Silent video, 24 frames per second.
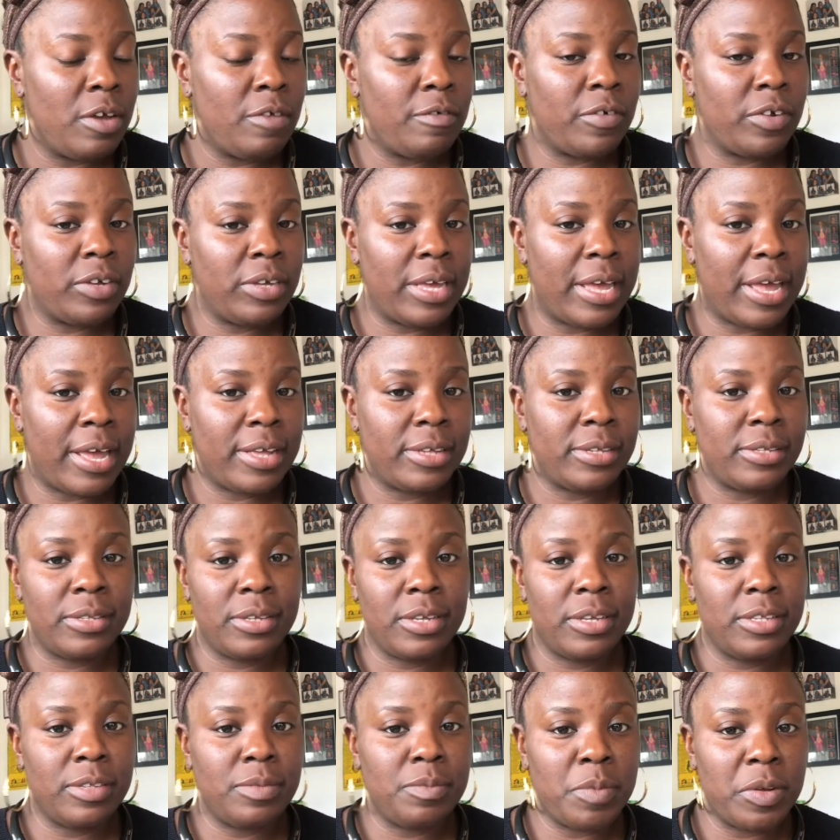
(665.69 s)
For gas,
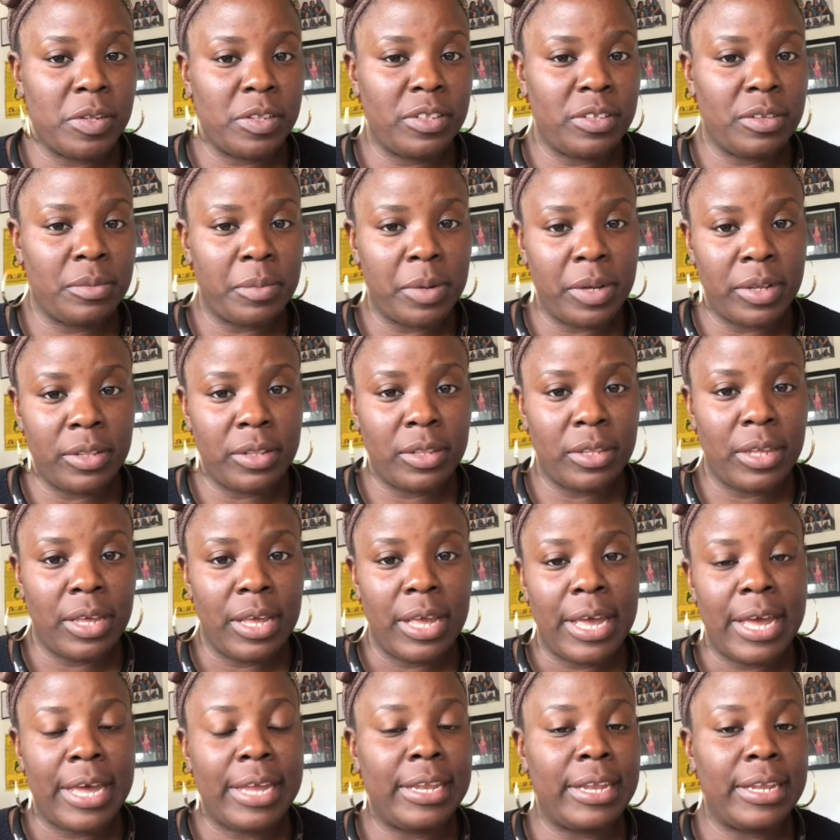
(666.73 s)
it's month to month,
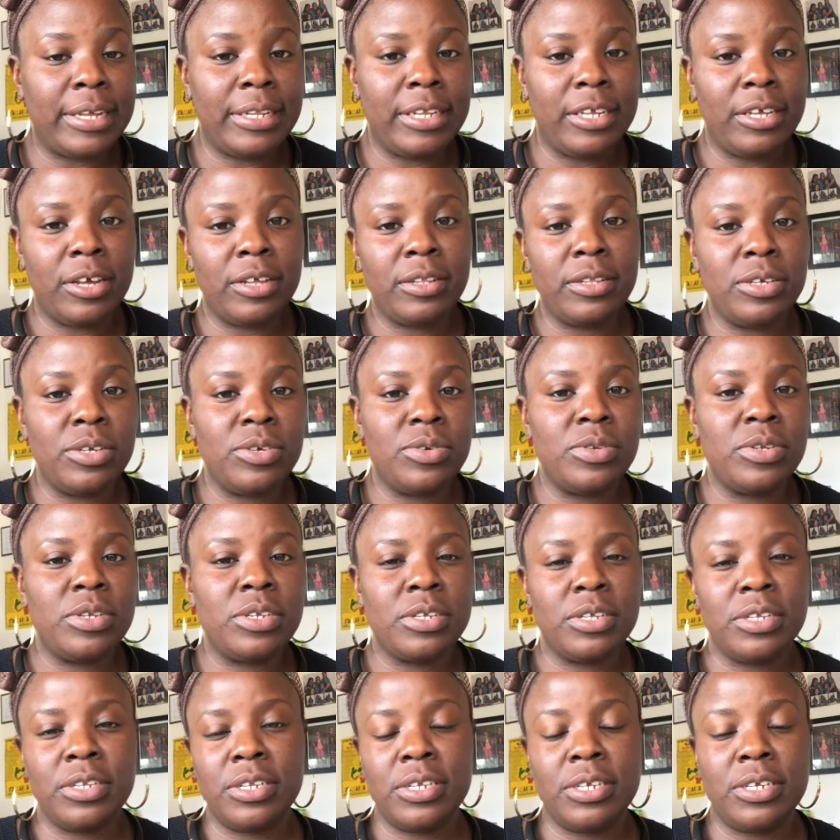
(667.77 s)
and like the other
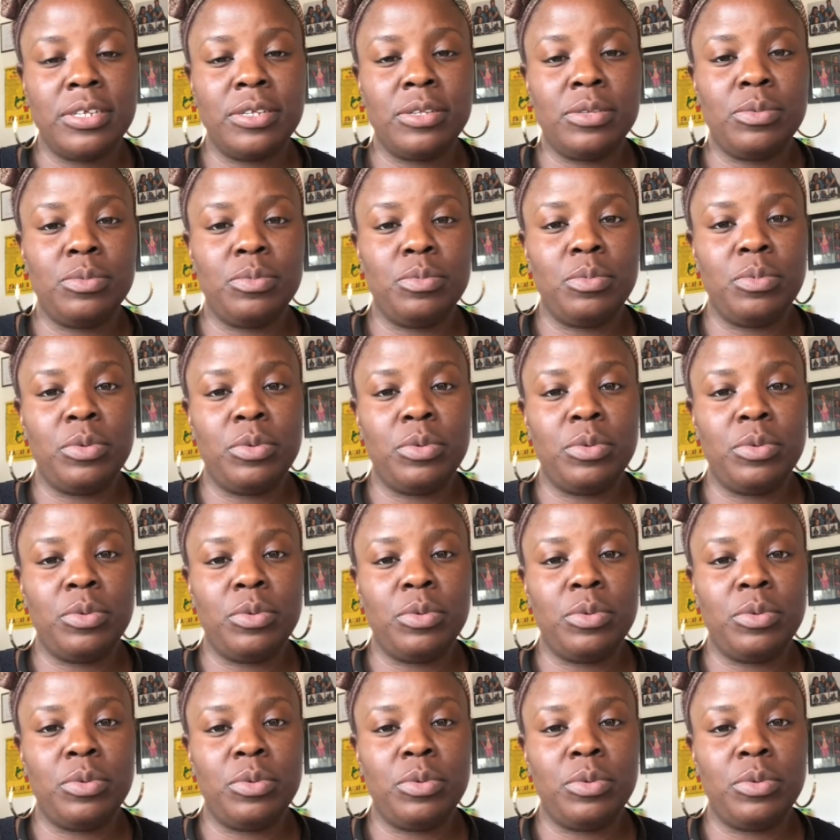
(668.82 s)
utilities,